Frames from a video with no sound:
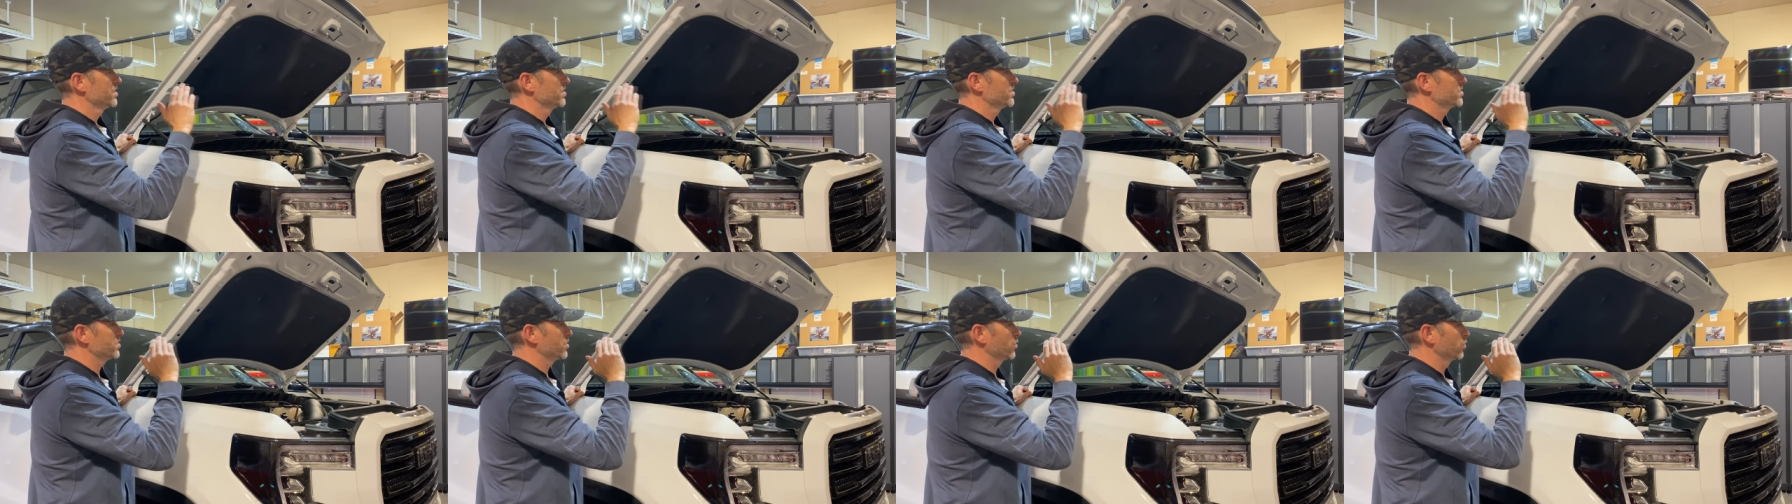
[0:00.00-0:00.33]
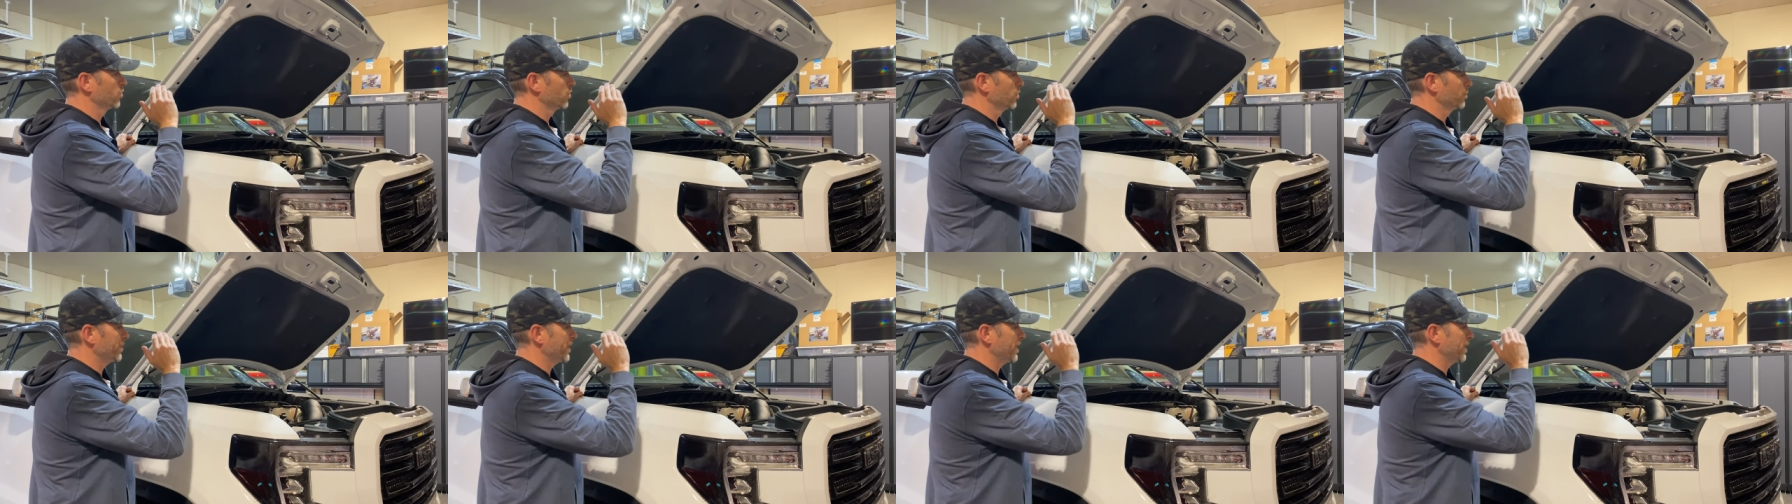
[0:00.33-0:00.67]

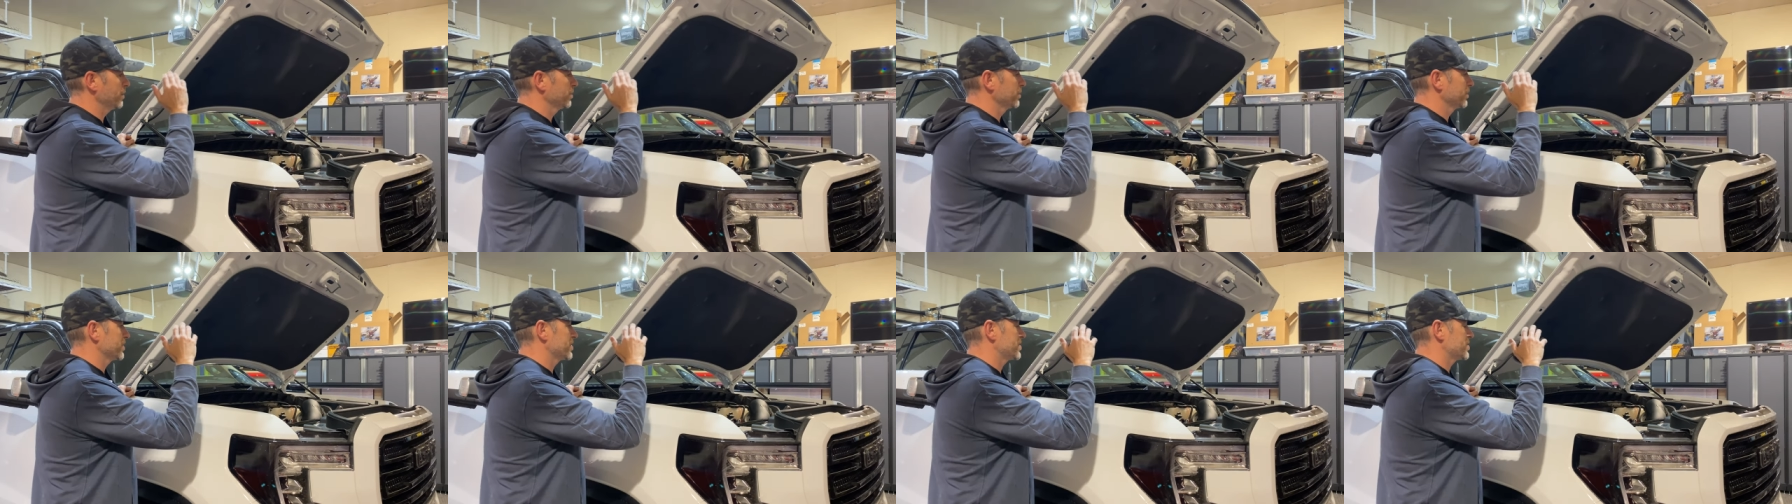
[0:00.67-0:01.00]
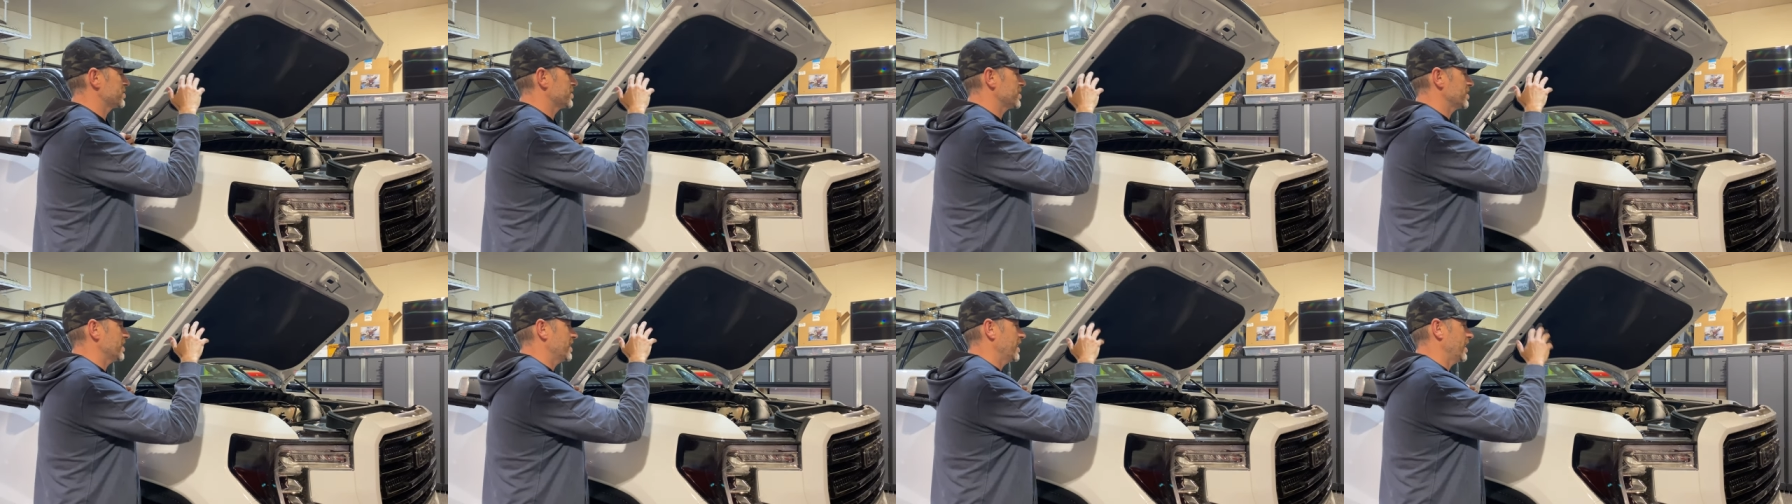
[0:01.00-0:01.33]
So we'll be able to
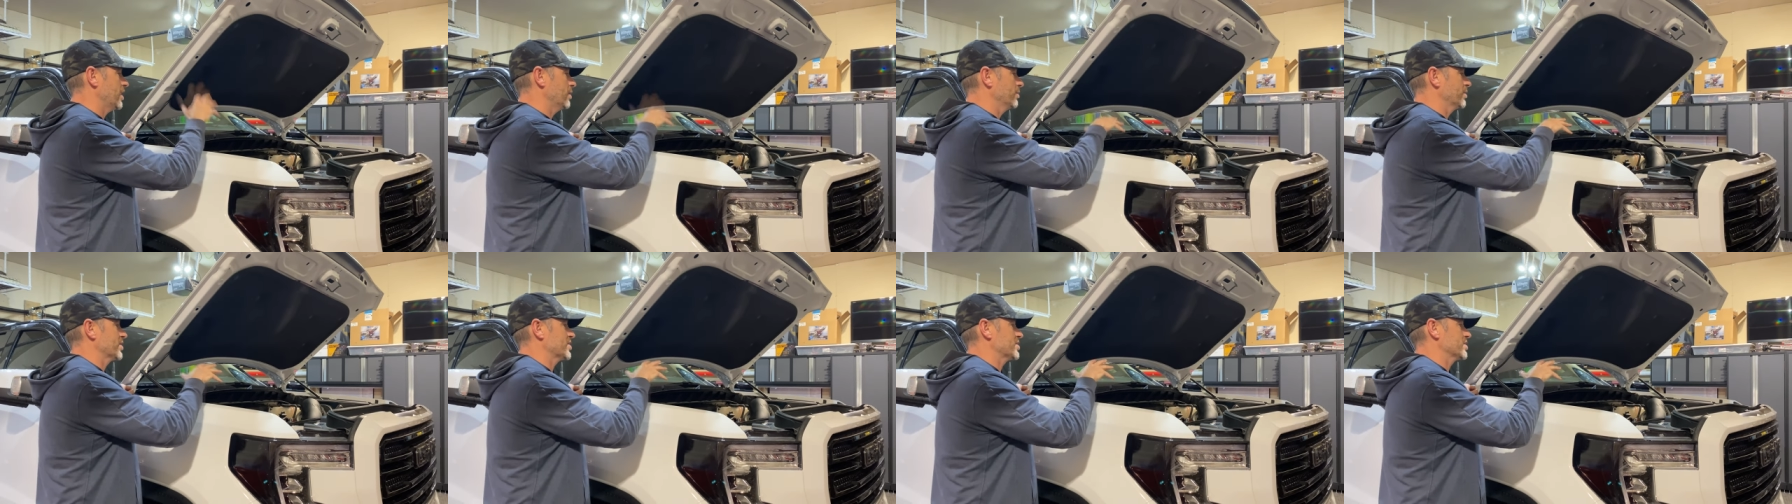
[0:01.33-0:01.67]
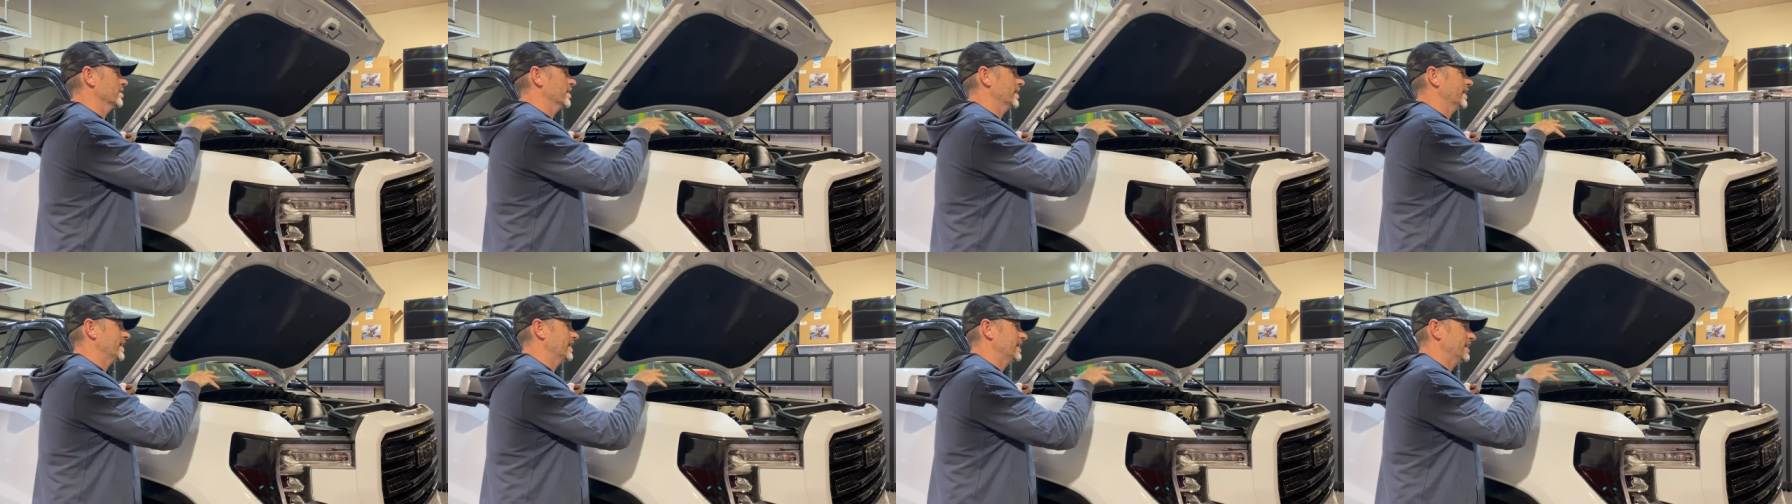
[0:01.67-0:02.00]
see how much
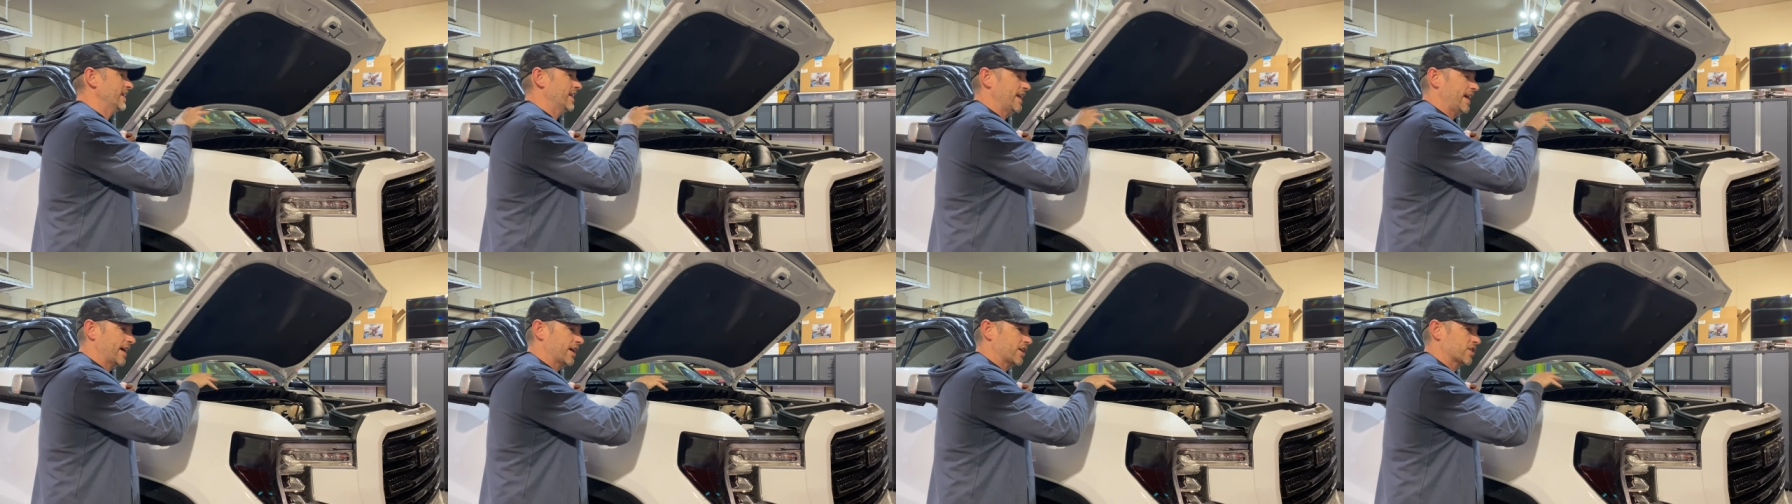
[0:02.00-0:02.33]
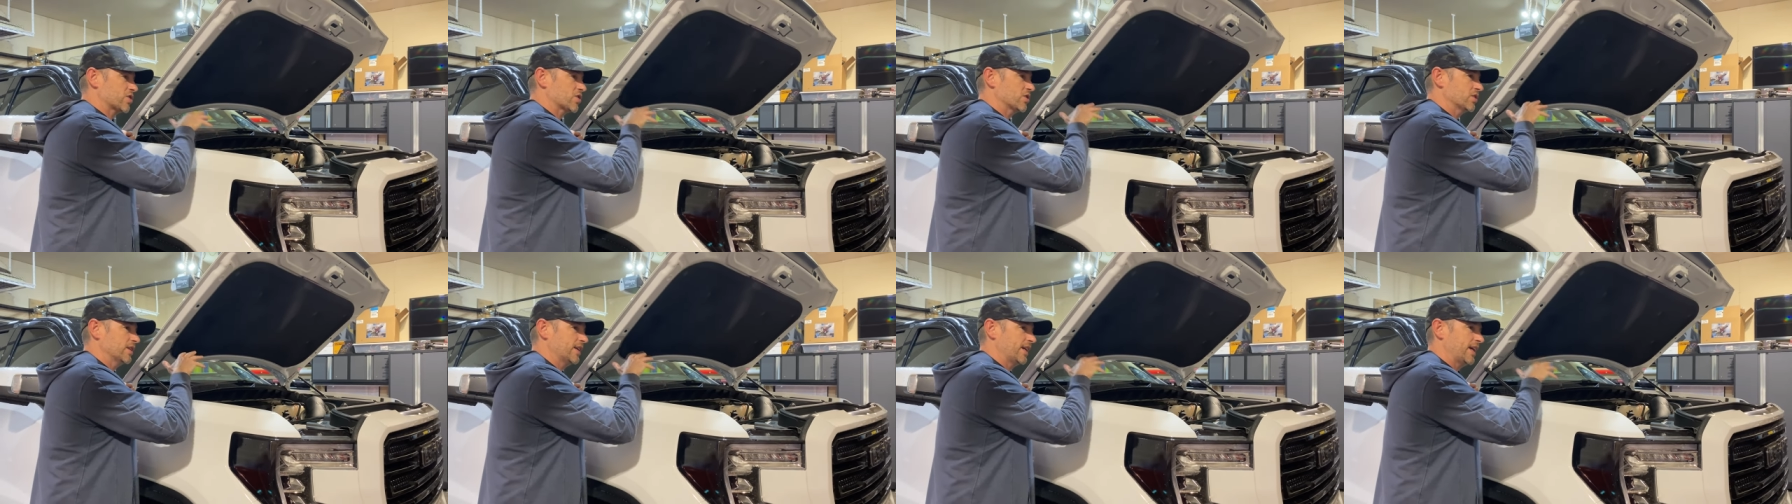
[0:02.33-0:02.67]
light it
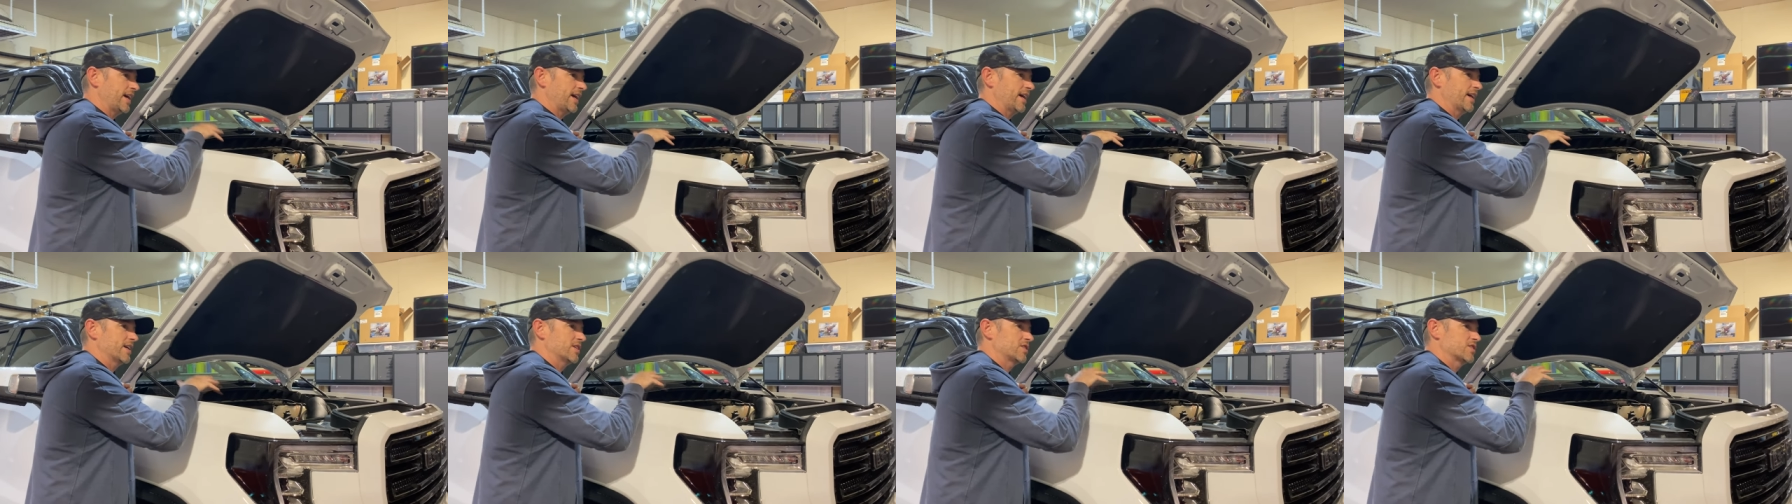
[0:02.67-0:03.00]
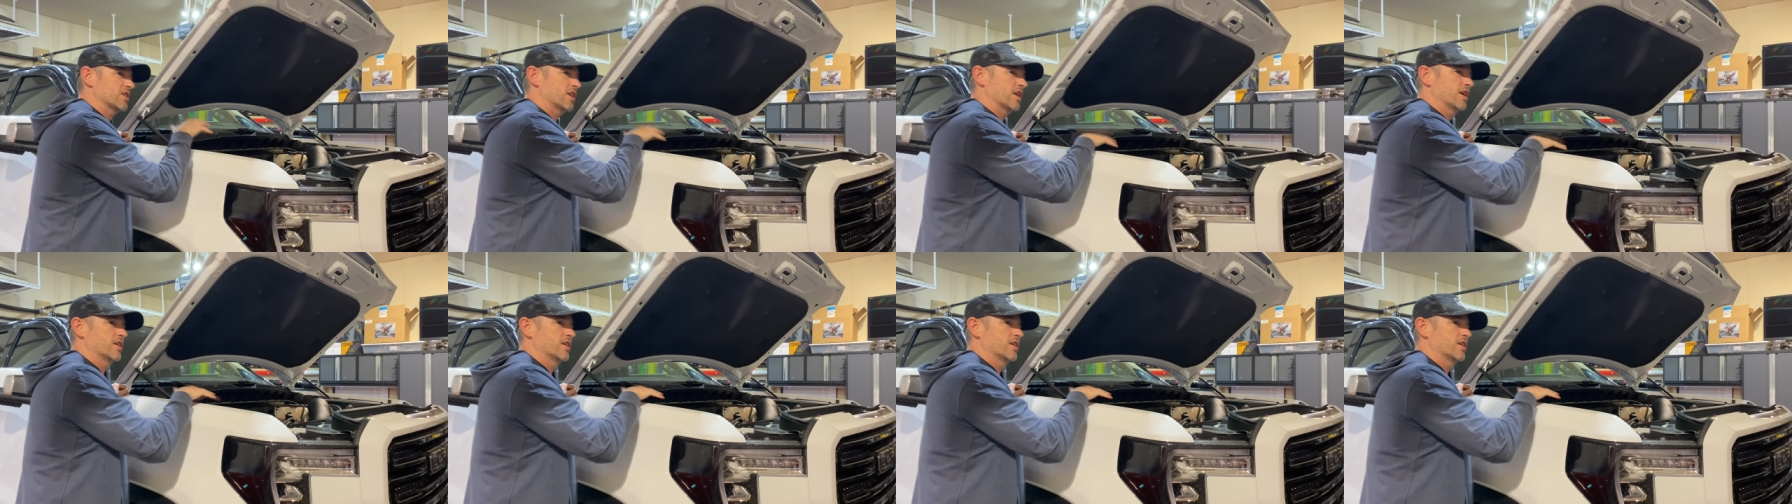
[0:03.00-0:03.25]
actually adds